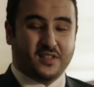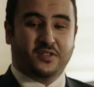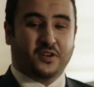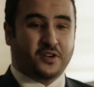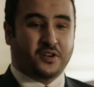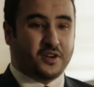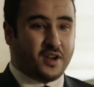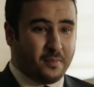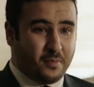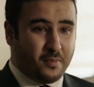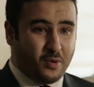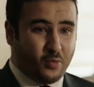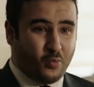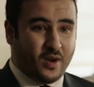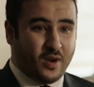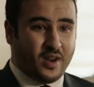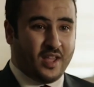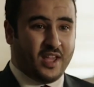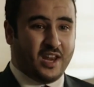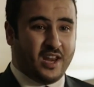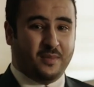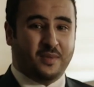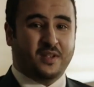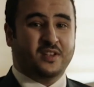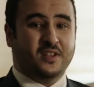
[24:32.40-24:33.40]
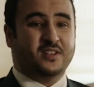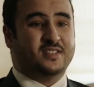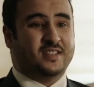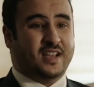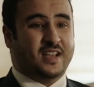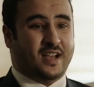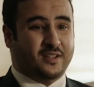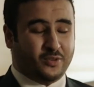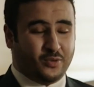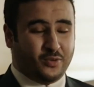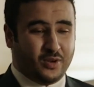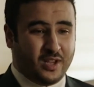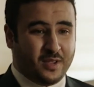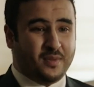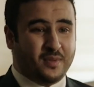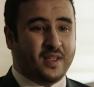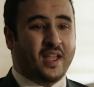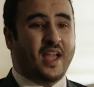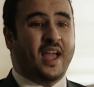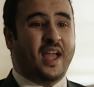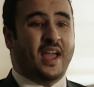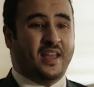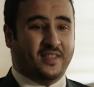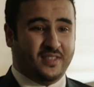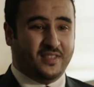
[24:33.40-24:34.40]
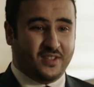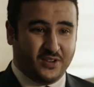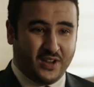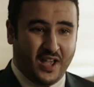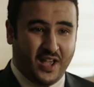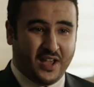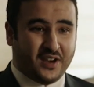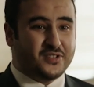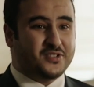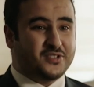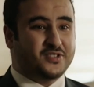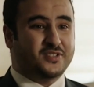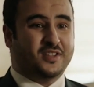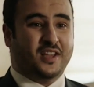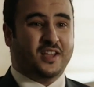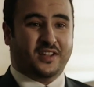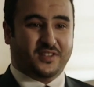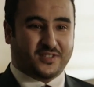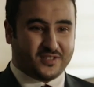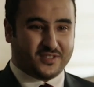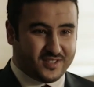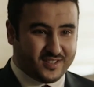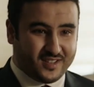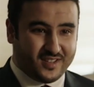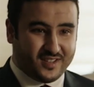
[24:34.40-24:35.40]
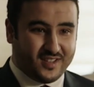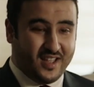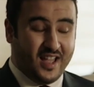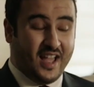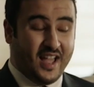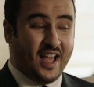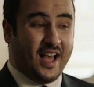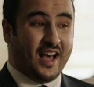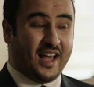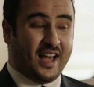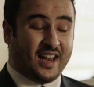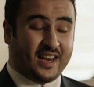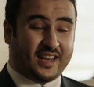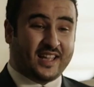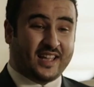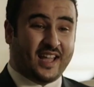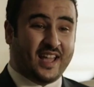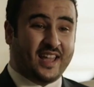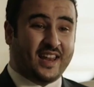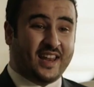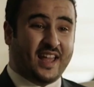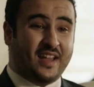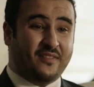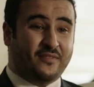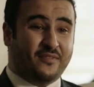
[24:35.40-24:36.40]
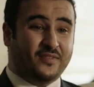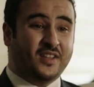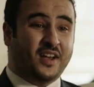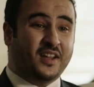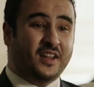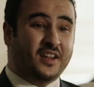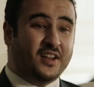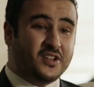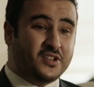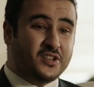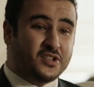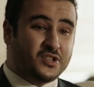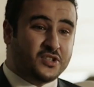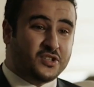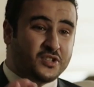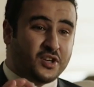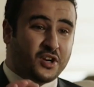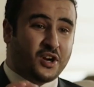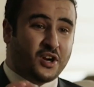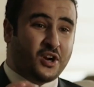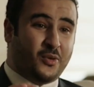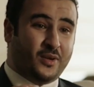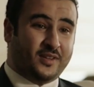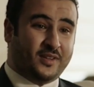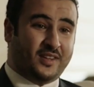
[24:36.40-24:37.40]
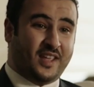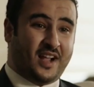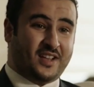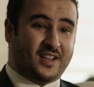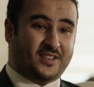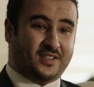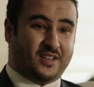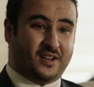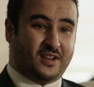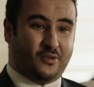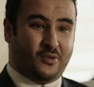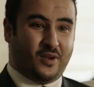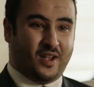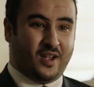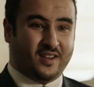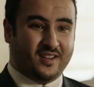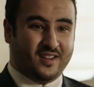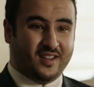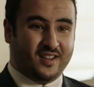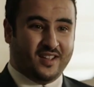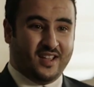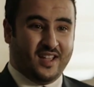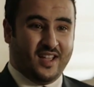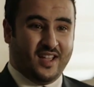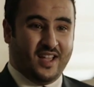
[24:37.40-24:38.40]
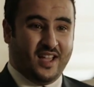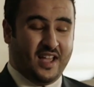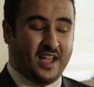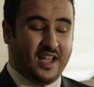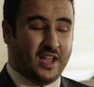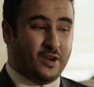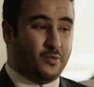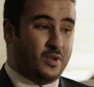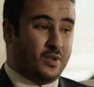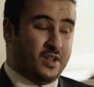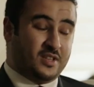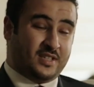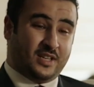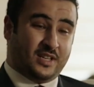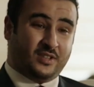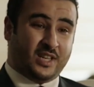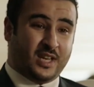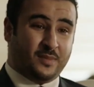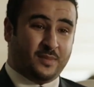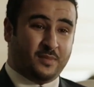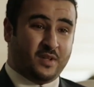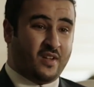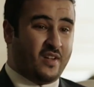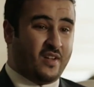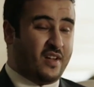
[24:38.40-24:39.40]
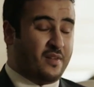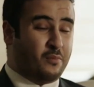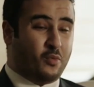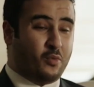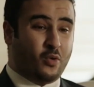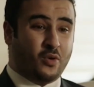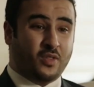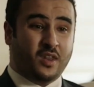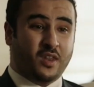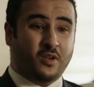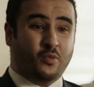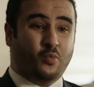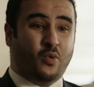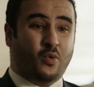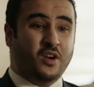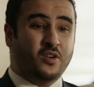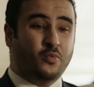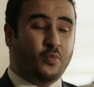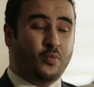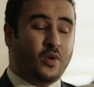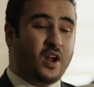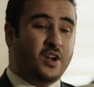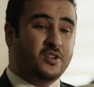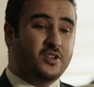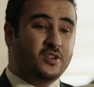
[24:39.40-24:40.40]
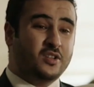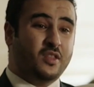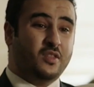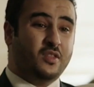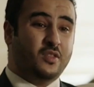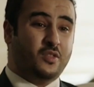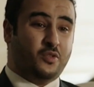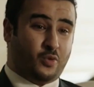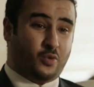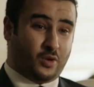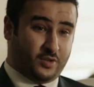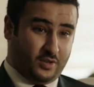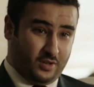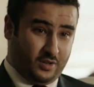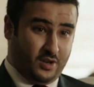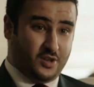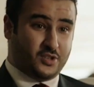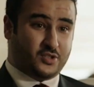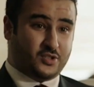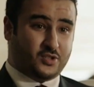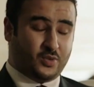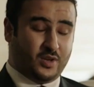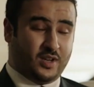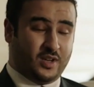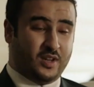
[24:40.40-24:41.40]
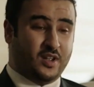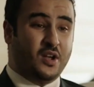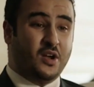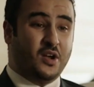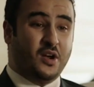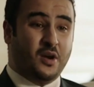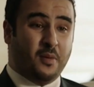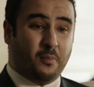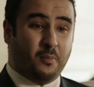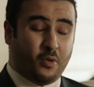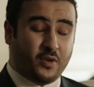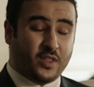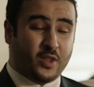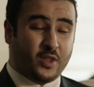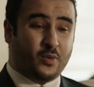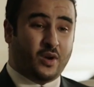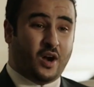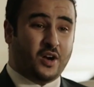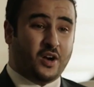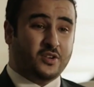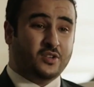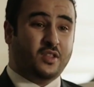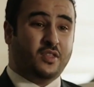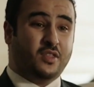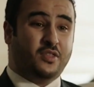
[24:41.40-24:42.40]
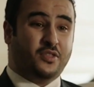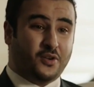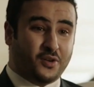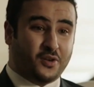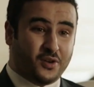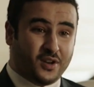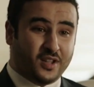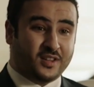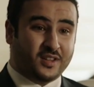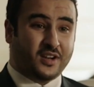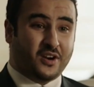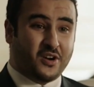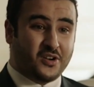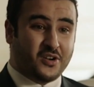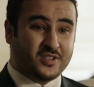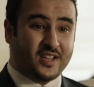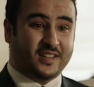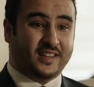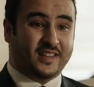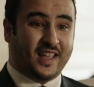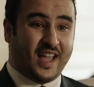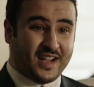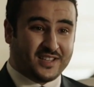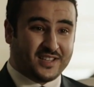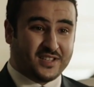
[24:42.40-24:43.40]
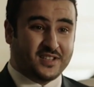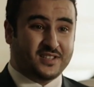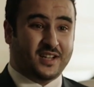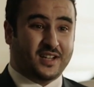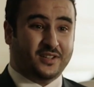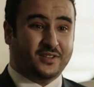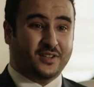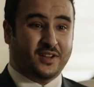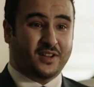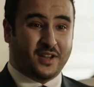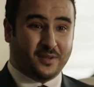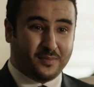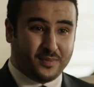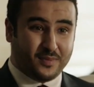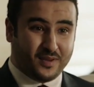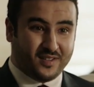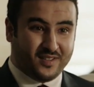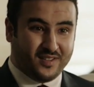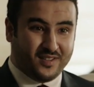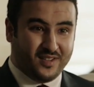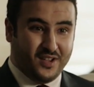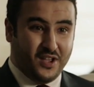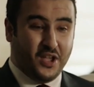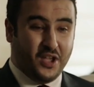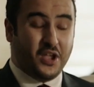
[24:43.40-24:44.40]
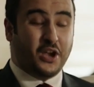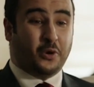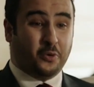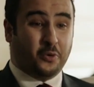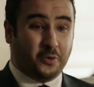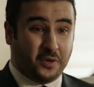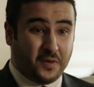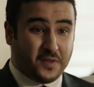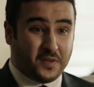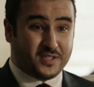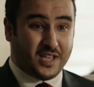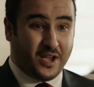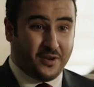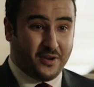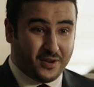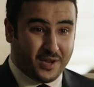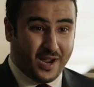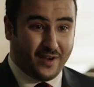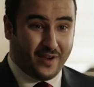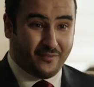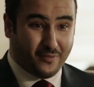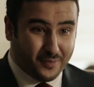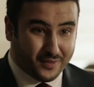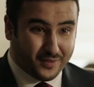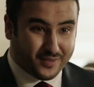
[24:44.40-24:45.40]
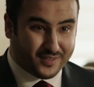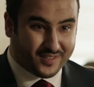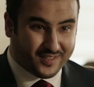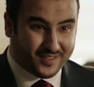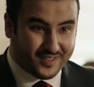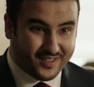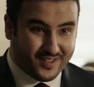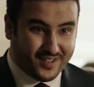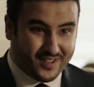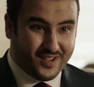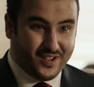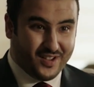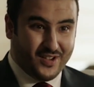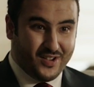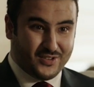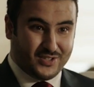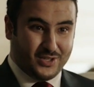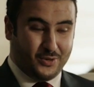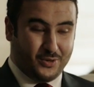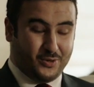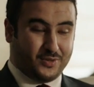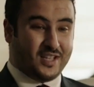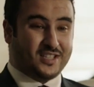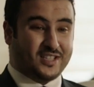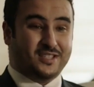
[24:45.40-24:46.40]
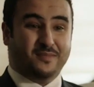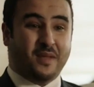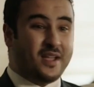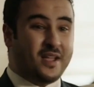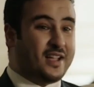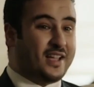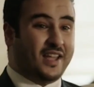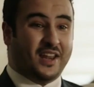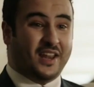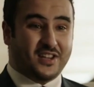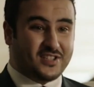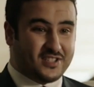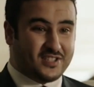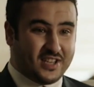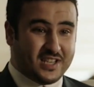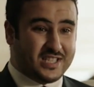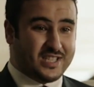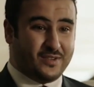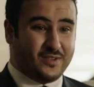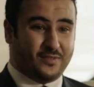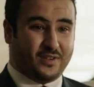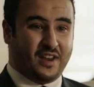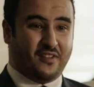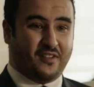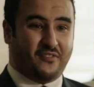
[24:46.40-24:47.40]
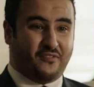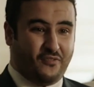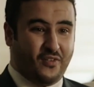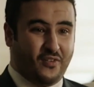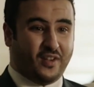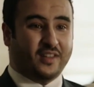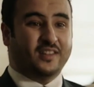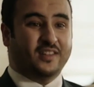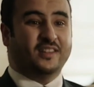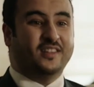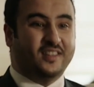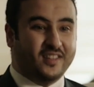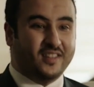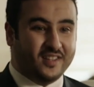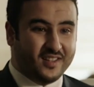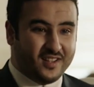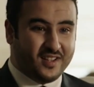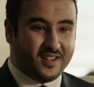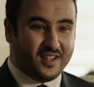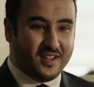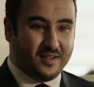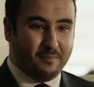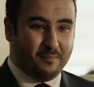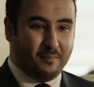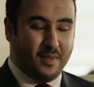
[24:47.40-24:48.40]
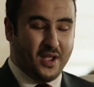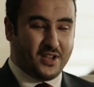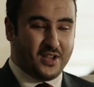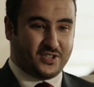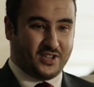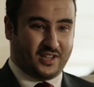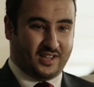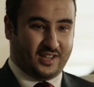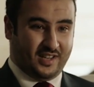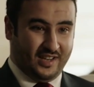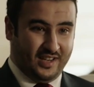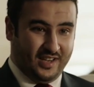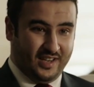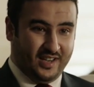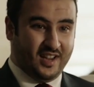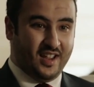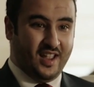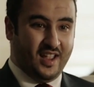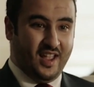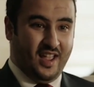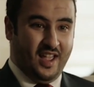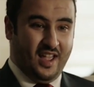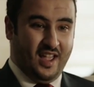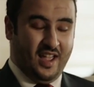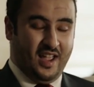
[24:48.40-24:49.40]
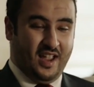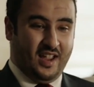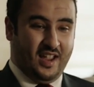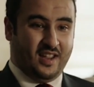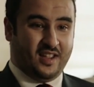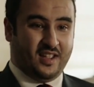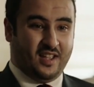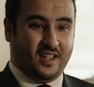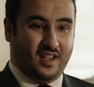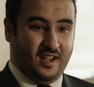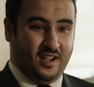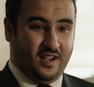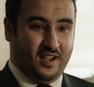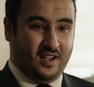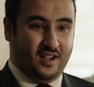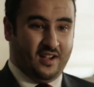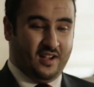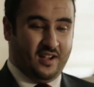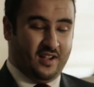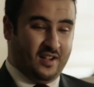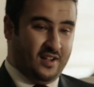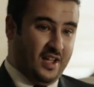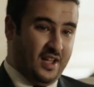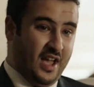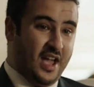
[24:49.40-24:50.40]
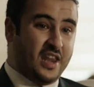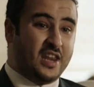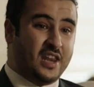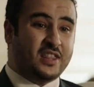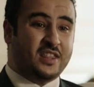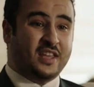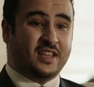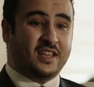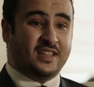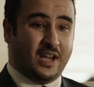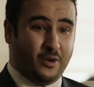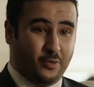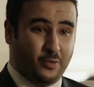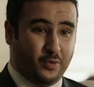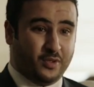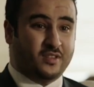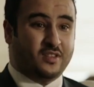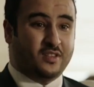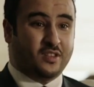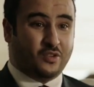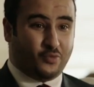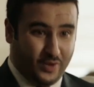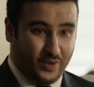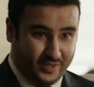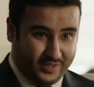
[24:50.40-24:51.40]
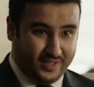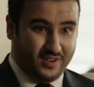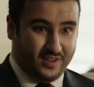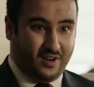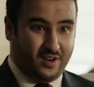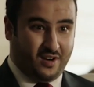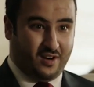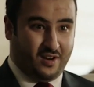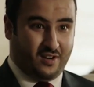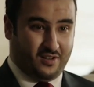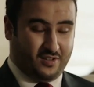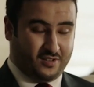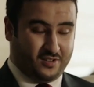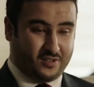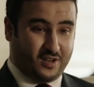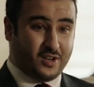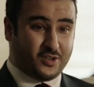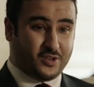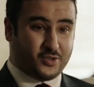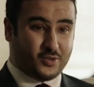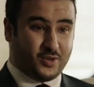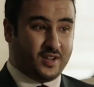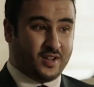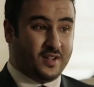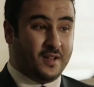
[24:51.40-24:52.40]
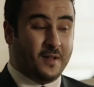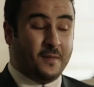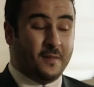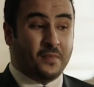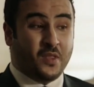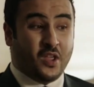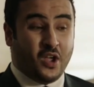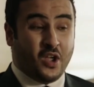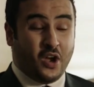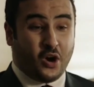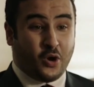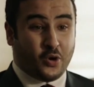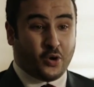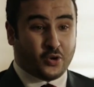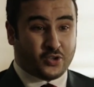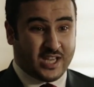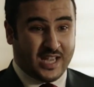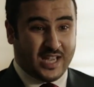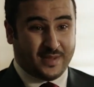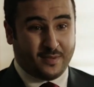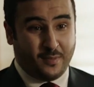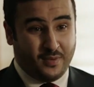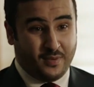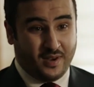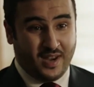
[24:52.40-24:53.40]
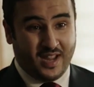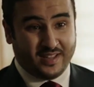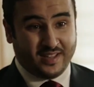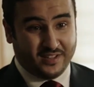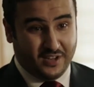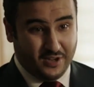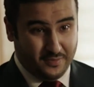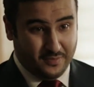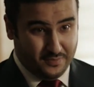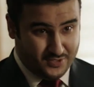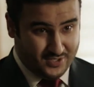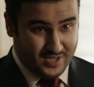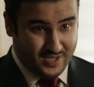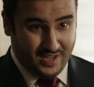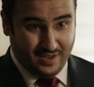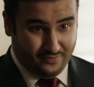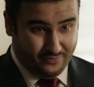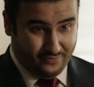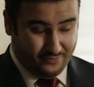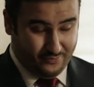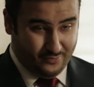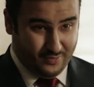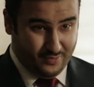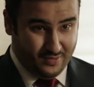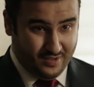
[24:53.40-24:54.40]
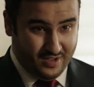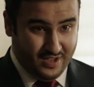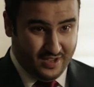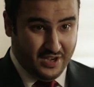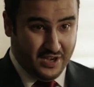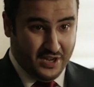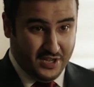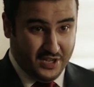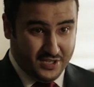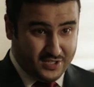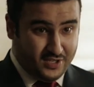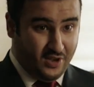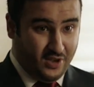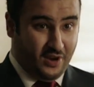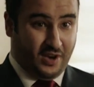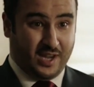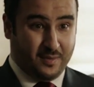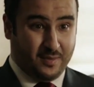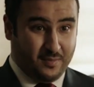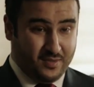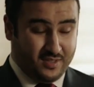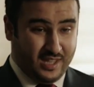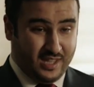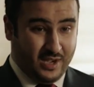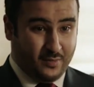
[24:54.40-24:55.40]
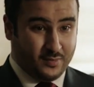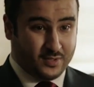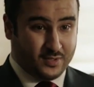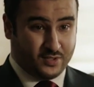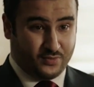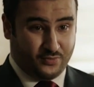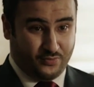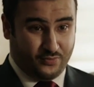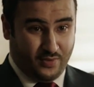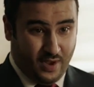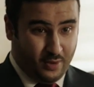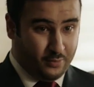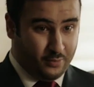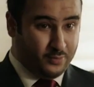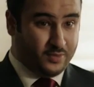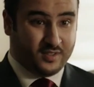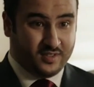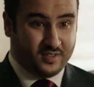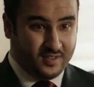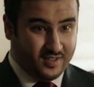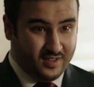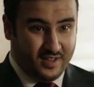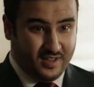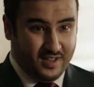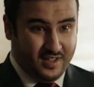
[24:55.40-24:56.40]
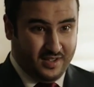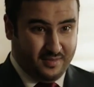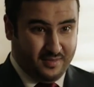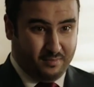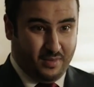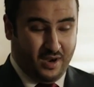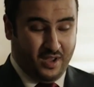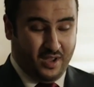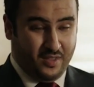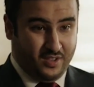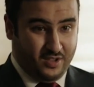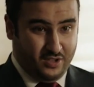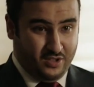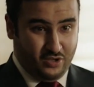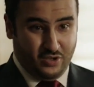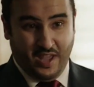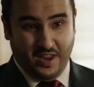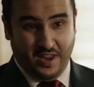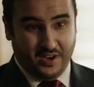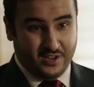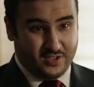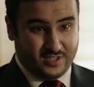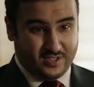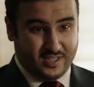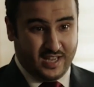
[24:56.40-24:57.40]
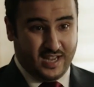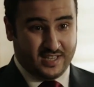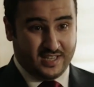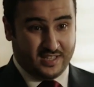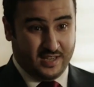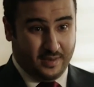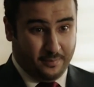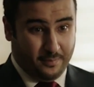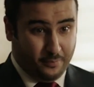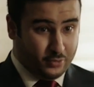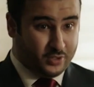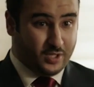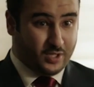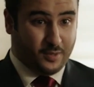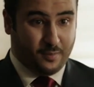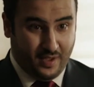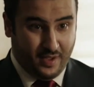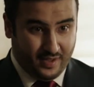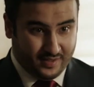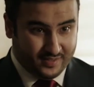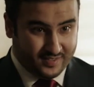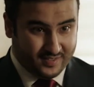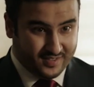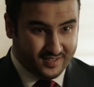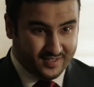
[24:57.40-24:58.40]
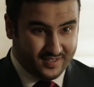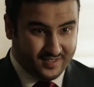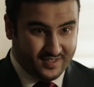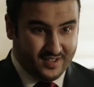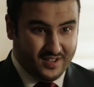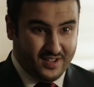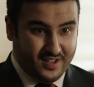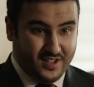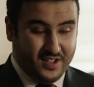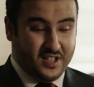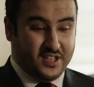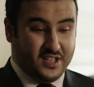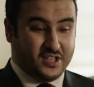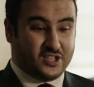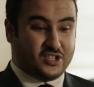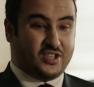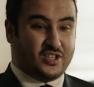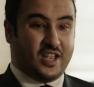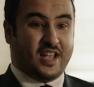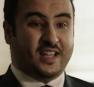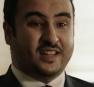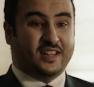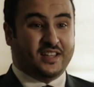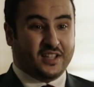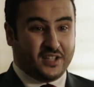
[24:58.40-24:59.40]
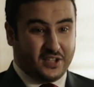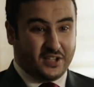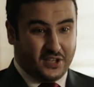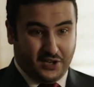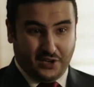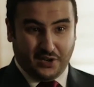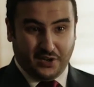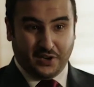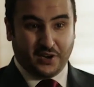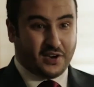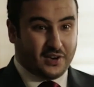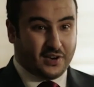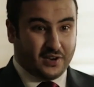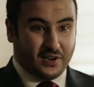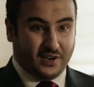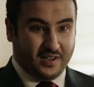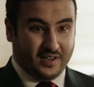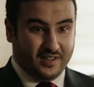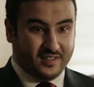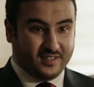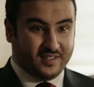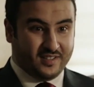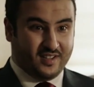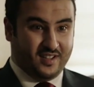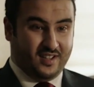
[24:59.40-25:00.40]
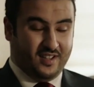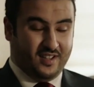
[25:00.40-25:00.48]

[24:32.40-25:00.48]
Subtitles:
Their number one enemy is Saudi Arabia and the United States. Al-Qaeda have done 0 attacks in Iran. And in Saudi Arabia have more than 100, throughout our history, more than 130 terrorist attacks in Saudi Arabia, including the Saudi government. So it doesn't make any sense if we're going to fund, basically, anything that would threaten our country. Osama bin Laden himself, in his document that was found by the United States in Abbottabad, said clearly